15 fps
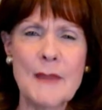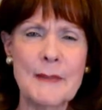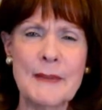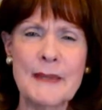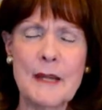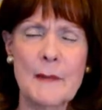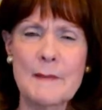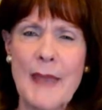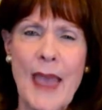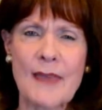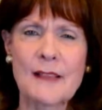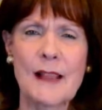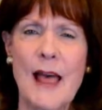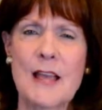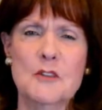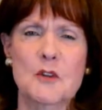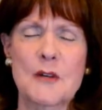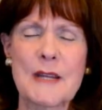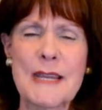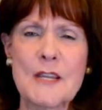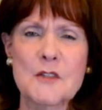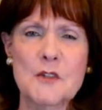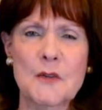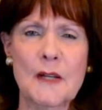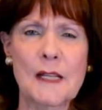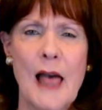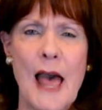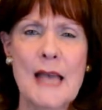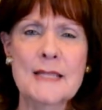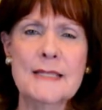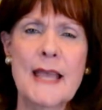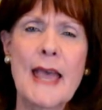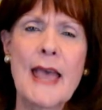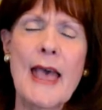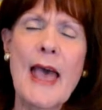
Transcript: maybe in a math class or a history class,